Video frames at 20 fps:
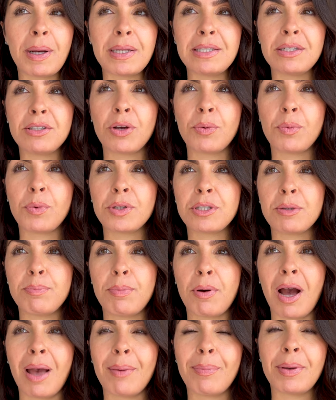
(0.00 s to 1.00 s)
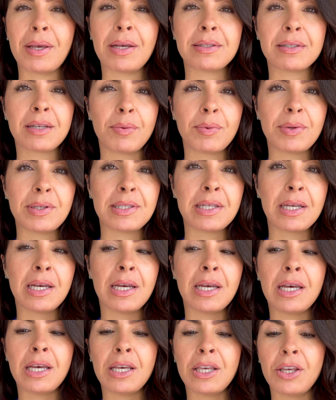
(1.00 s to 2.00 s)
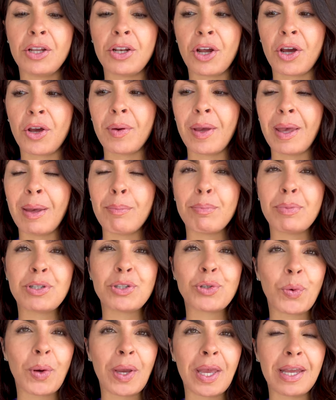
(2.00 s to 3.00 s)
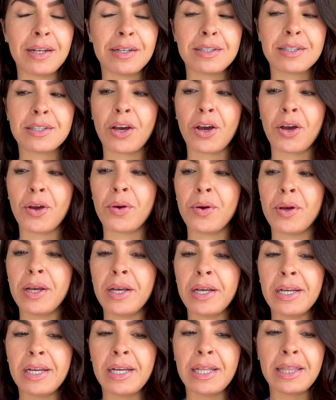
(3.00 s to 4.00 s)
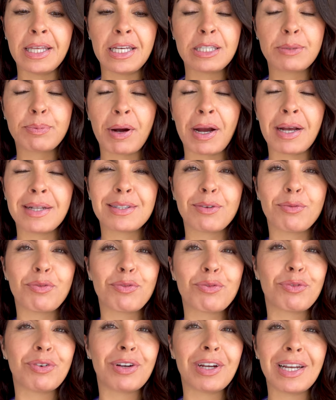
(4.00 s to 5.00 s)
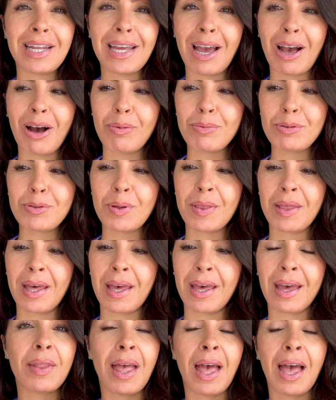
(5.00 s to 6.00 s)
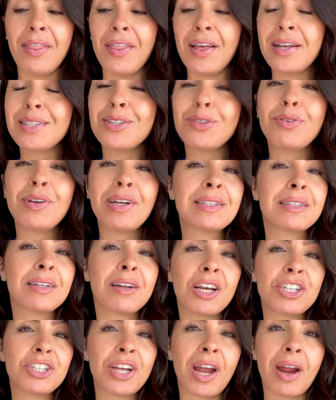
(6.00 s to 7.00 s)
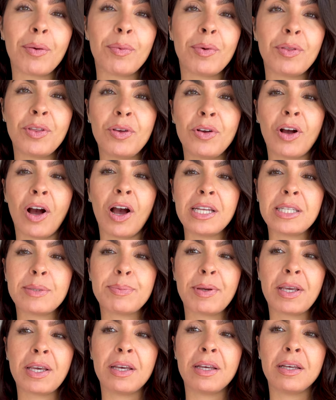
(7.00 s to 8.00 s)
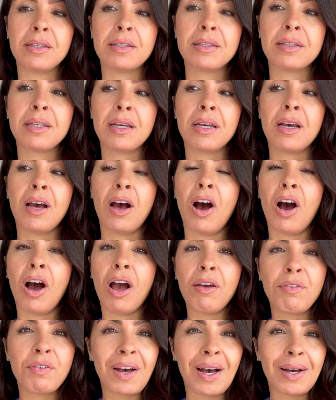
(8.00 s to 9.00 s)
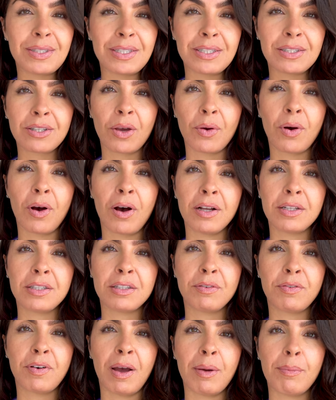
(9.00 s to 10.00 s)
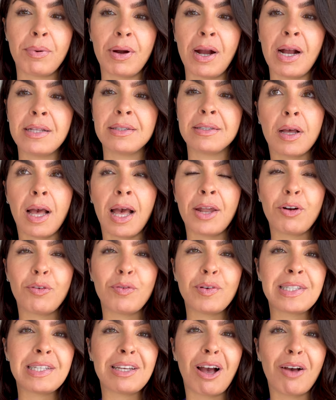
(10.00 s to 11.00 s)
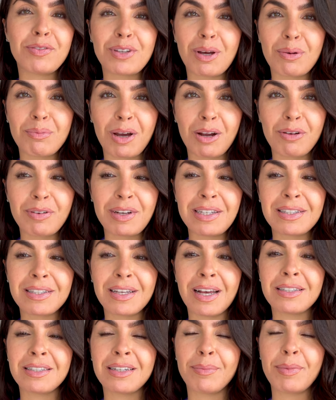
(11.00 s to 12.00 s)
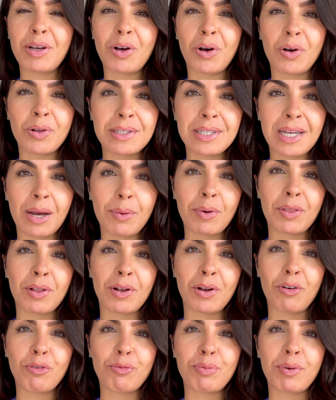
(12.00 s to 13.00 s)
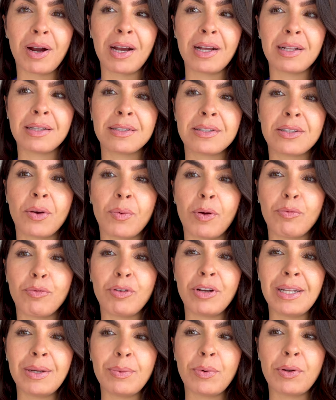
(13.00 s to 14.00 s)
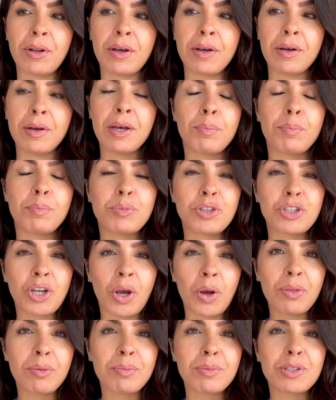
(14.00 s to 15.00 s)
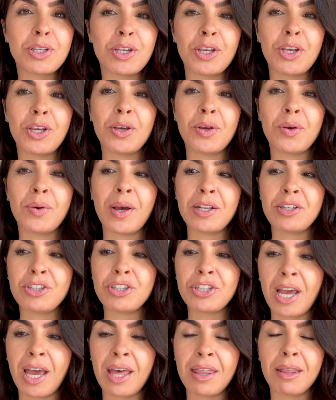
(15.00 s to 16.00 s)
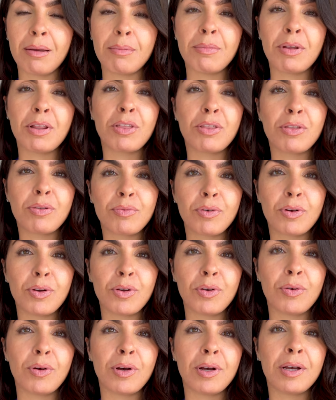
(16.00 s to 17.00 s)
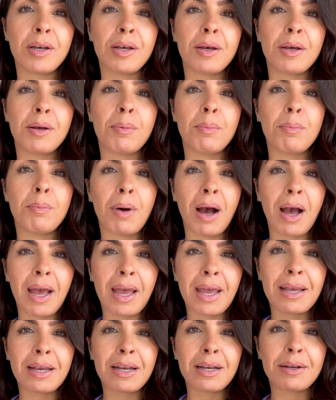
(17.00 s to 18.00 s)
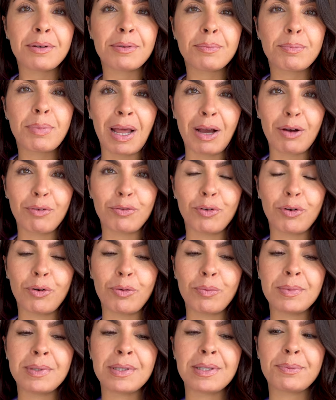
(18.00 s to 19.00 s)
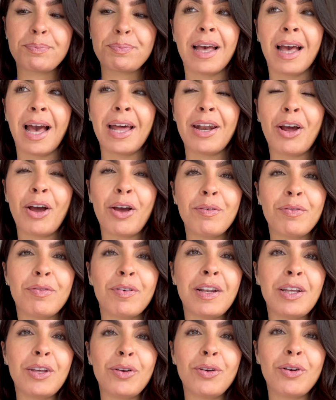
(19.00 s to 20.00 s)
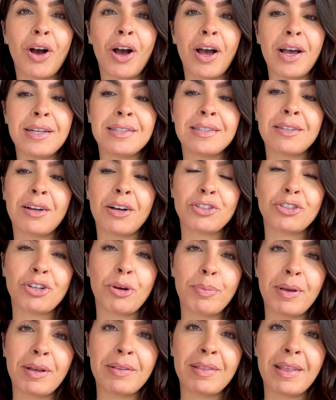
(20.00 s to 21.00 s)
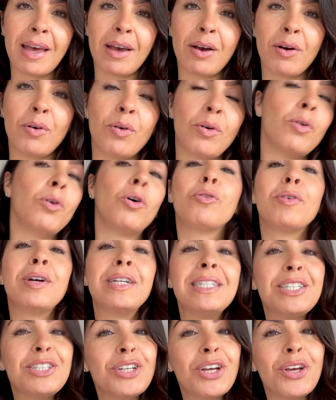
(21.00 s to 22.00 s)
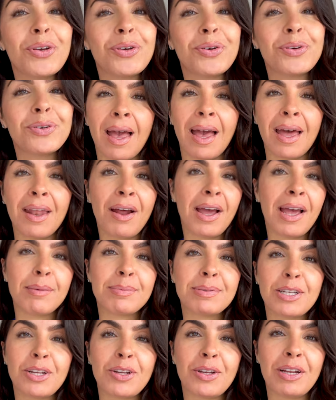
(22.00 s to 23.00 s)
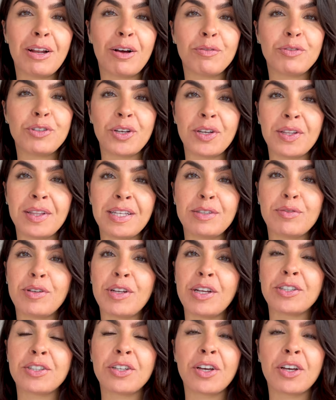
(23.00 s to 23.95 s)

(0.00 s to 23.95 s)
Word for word: I didn't know what to buy because I was, you know, in between. So these brands have really helped with it. And that's the reason I share it with you guys because I found it so hard to find brands. And, obviously, I've done my research and I'm in contact with a lot of brands. So I really want to show them to you and share them through my platforms and hopefully you guys start shopping there or already do. And I absolutely love doing these videos.